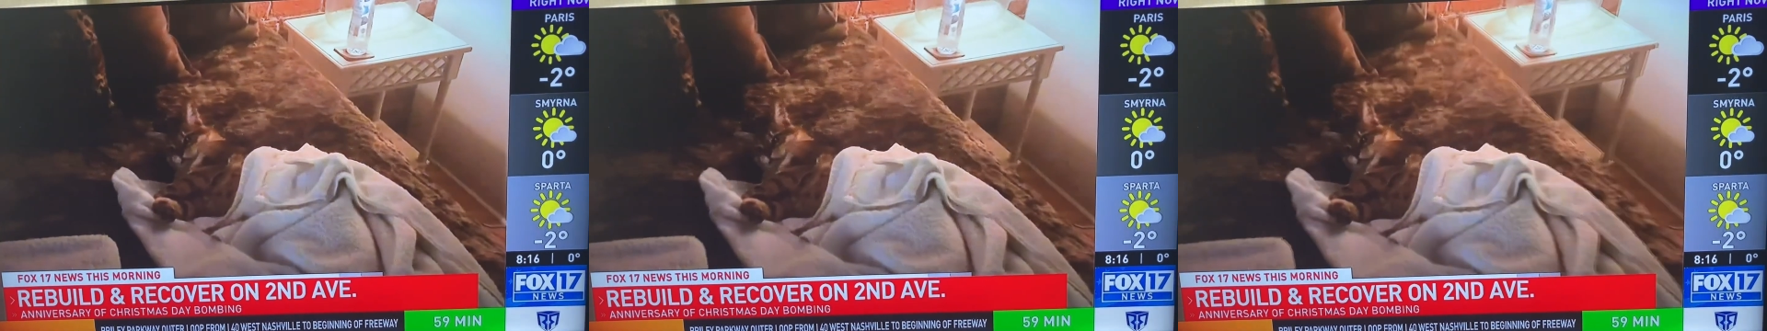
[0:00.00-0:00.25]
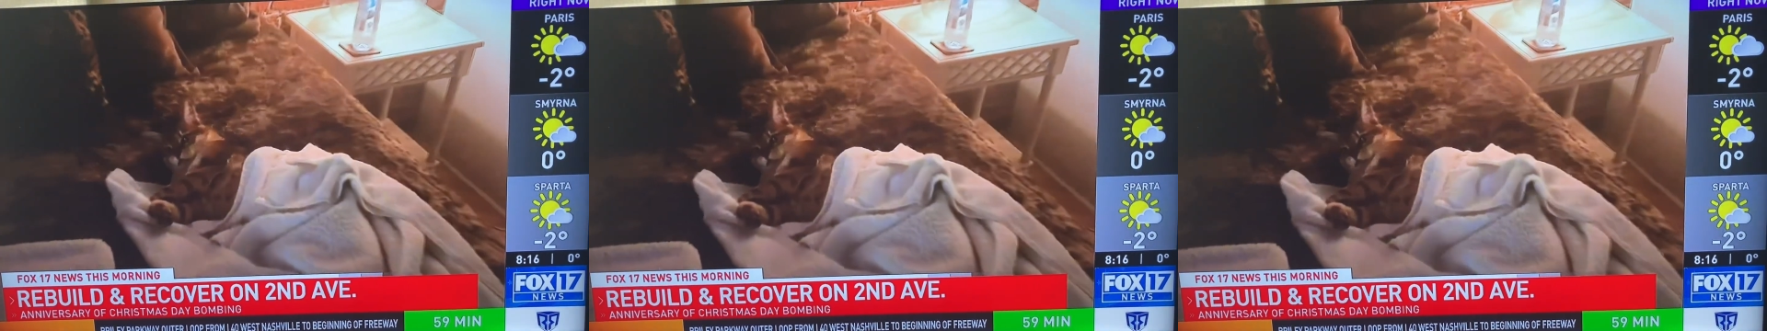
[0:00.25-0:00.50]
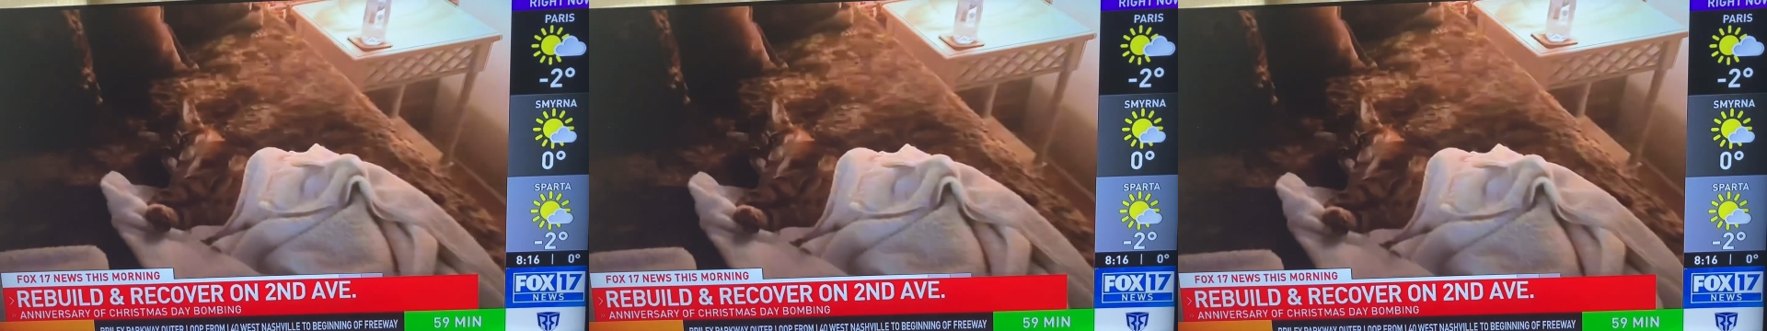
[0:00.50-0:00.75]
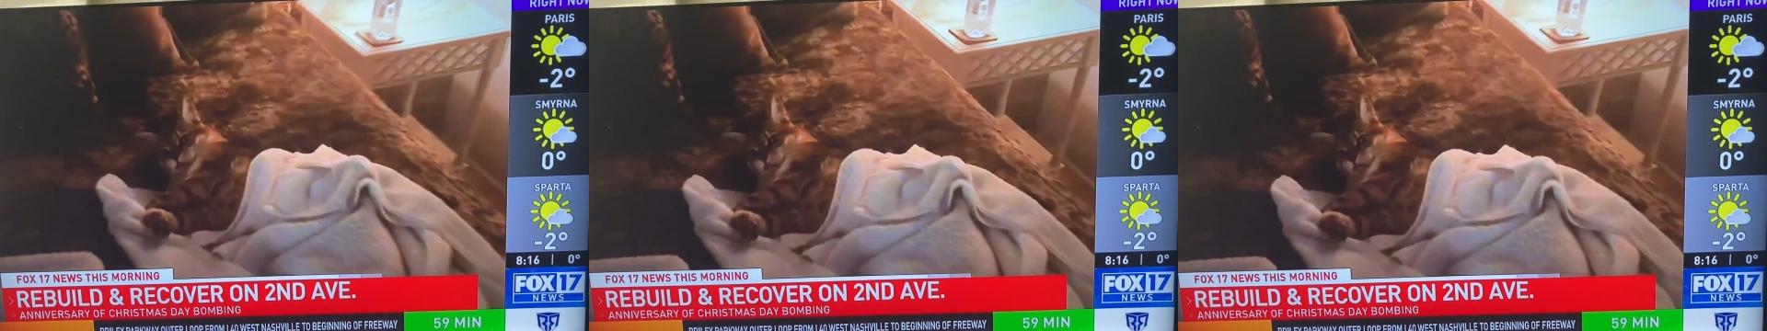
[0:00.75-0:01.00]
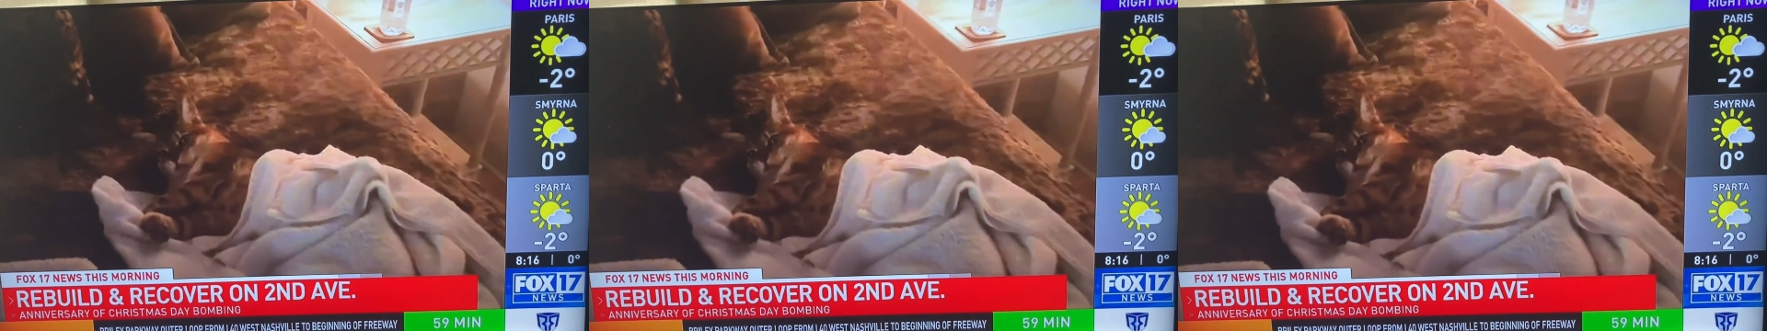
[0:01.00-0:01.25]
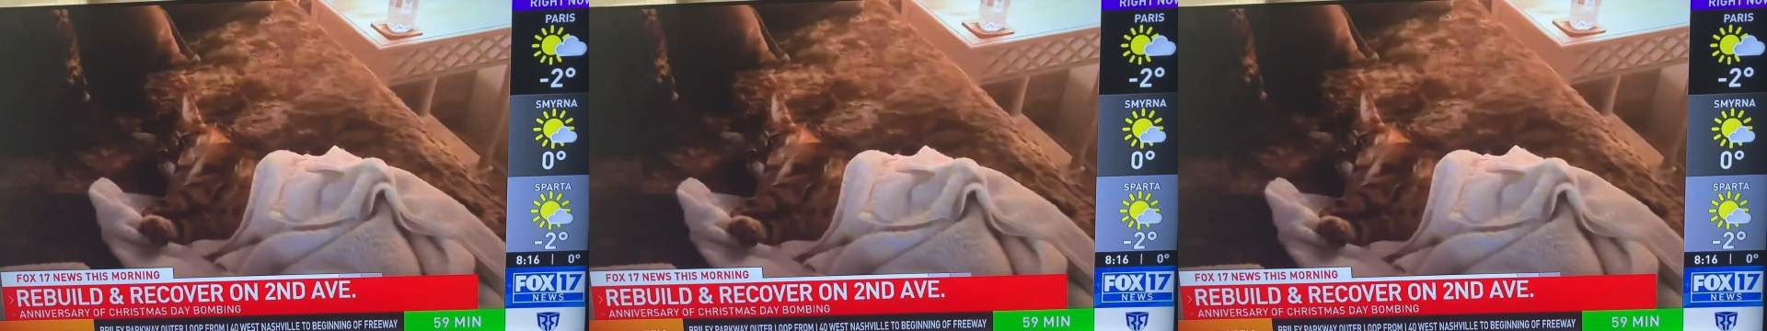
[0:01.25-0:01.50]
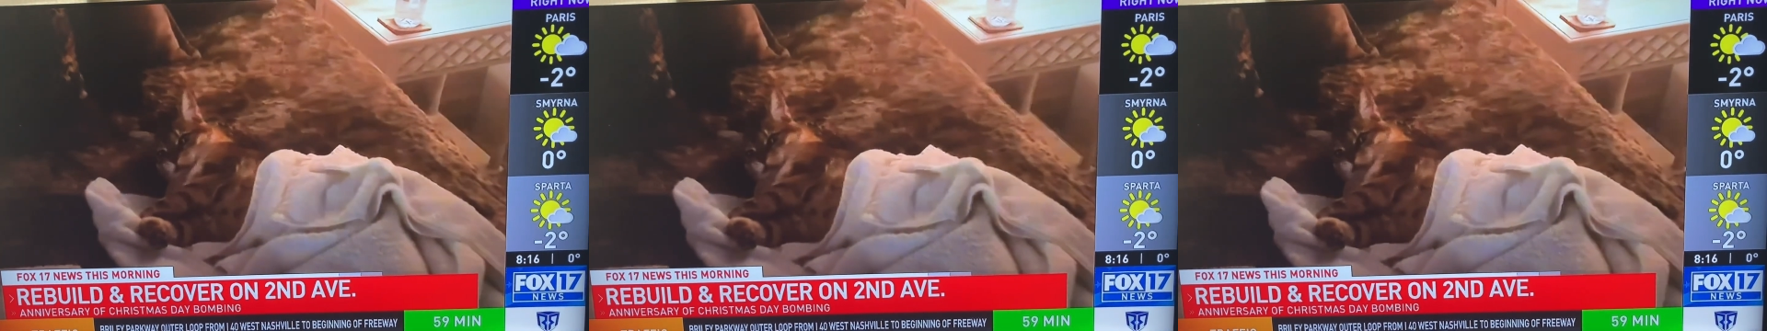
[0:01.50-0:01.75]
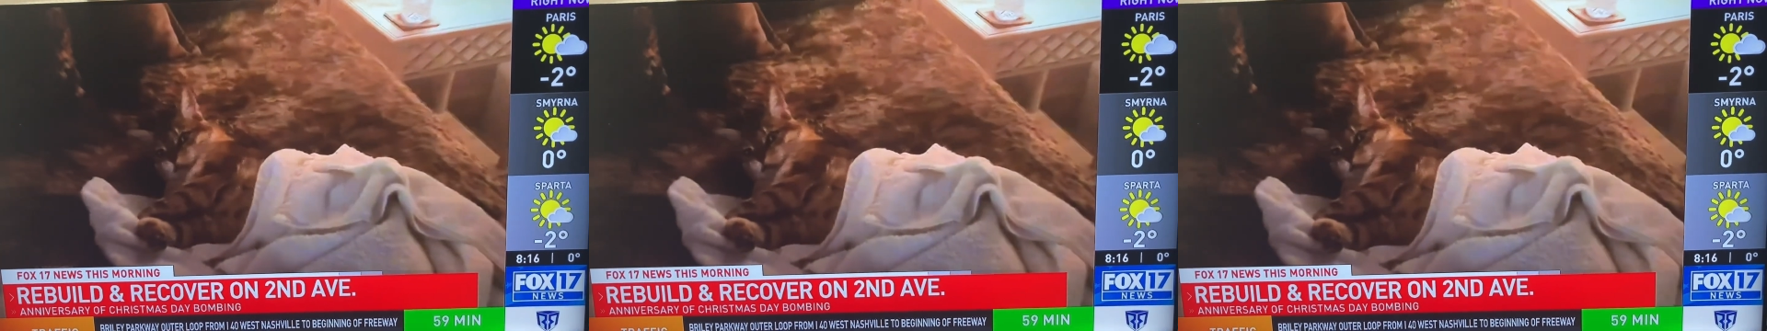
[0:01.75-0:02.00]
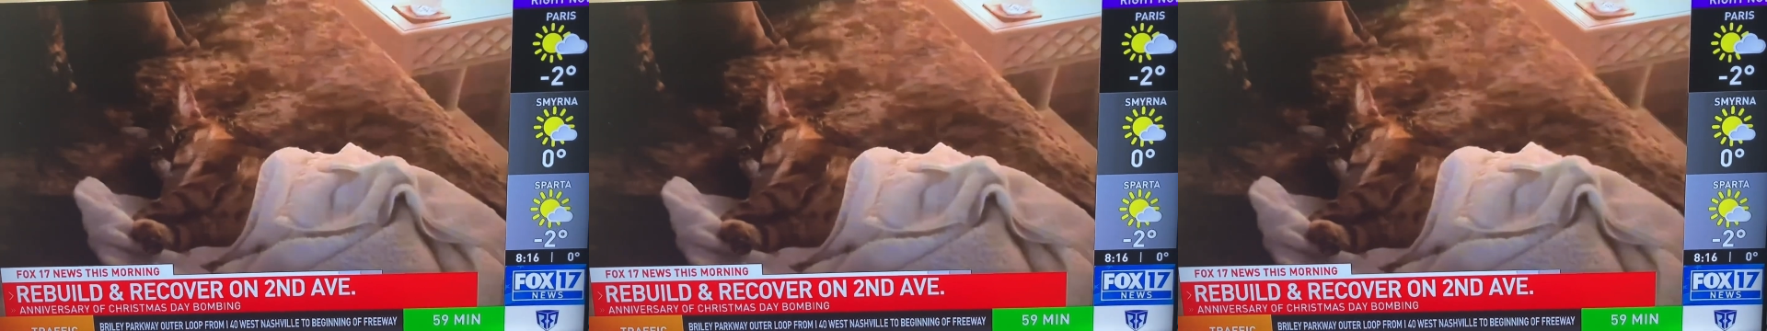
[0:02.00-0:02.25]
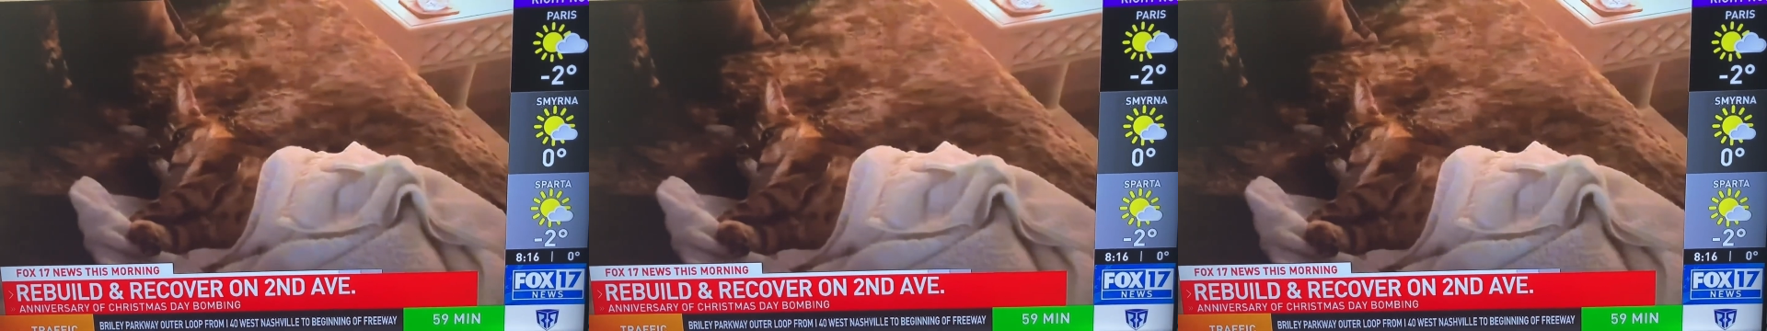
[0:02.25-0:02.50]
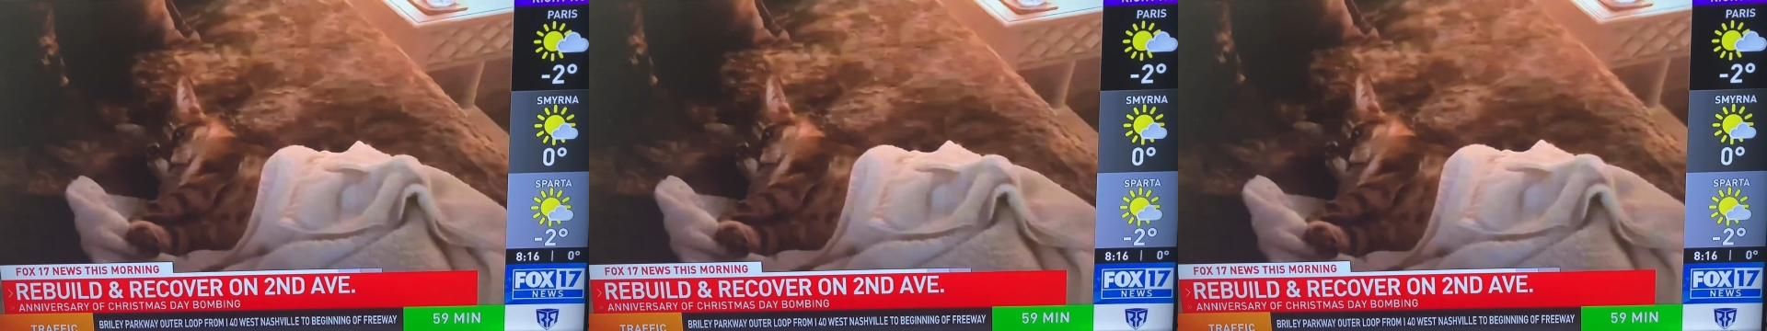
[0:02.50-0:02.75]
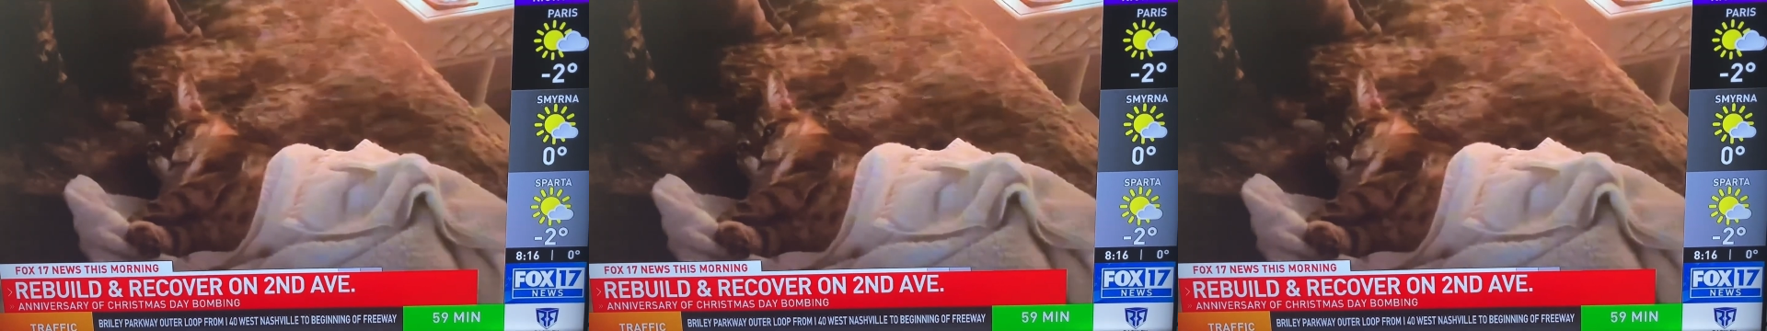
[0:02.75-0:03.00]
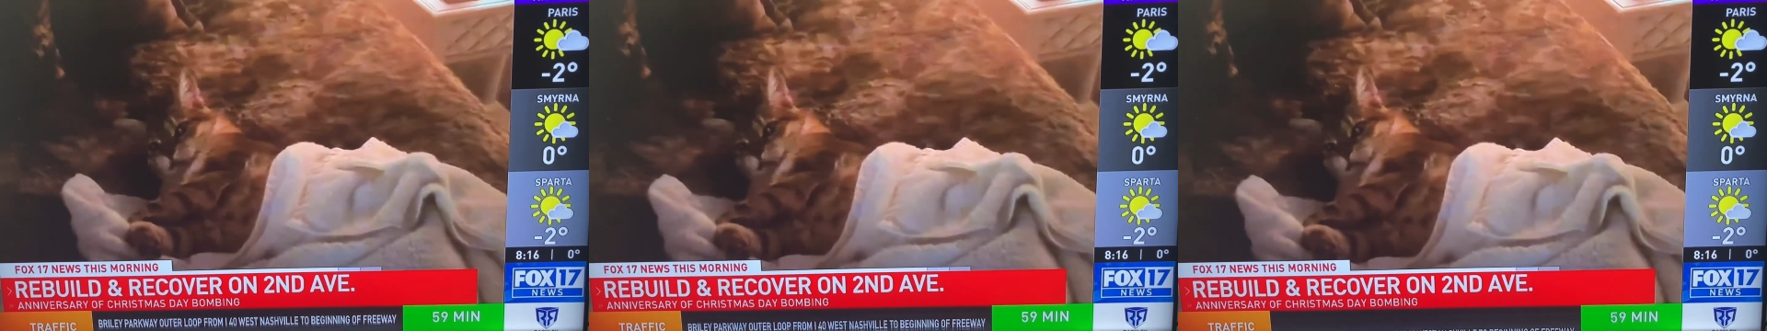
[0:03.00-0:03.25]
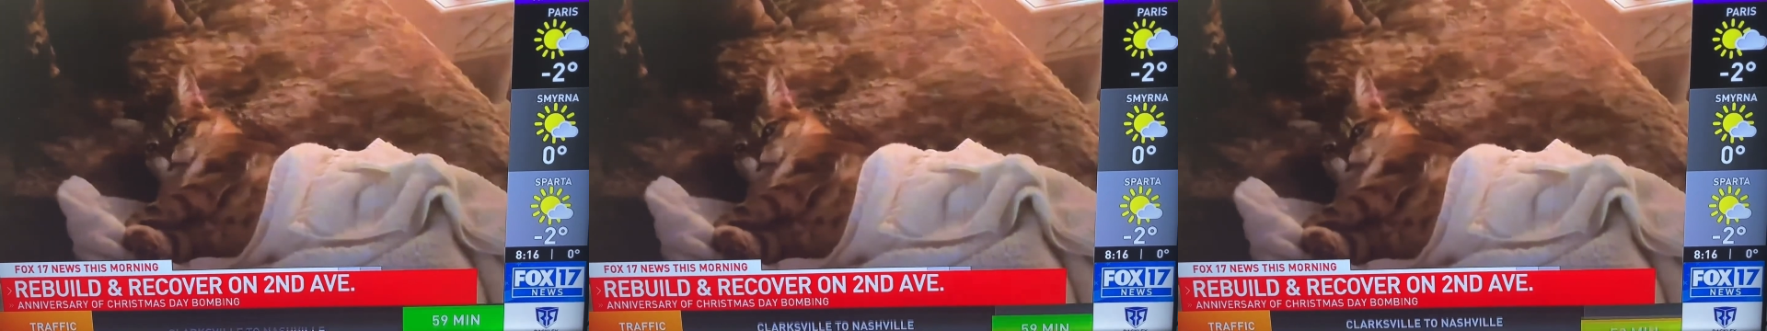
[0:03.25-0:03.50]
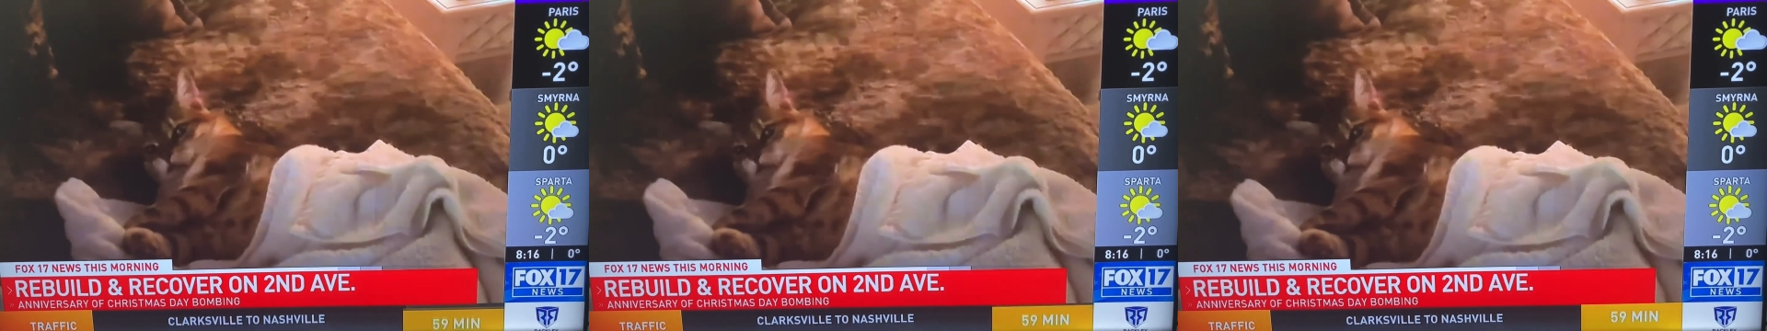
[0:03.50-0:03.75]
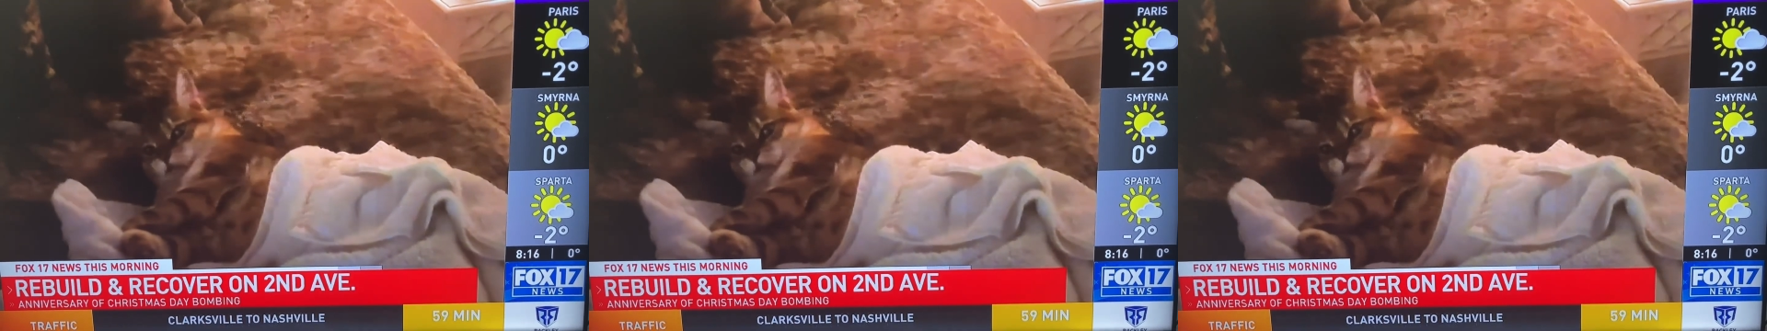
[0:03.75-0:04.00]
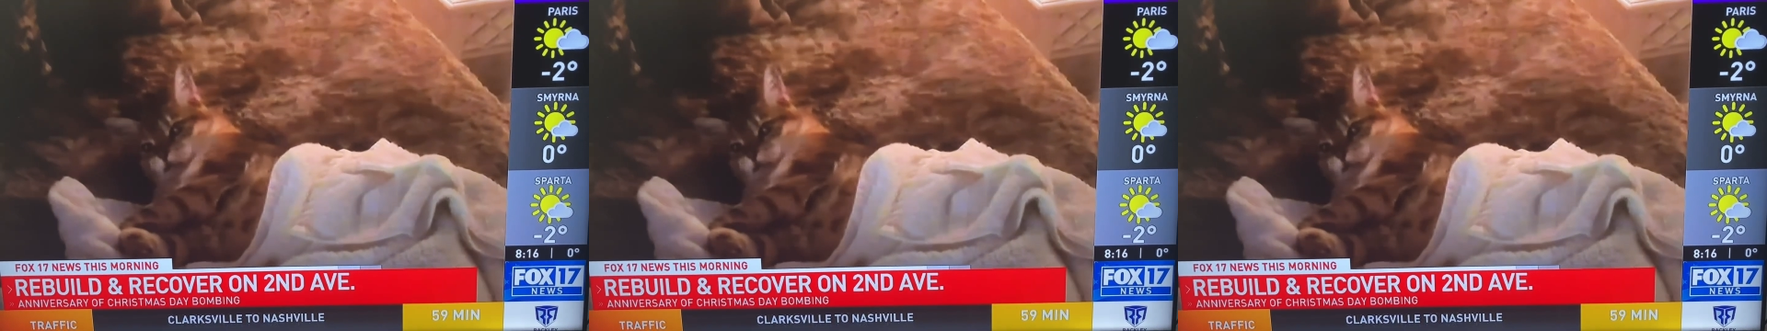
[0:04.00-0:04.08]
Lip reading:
[unreadable: no face in view]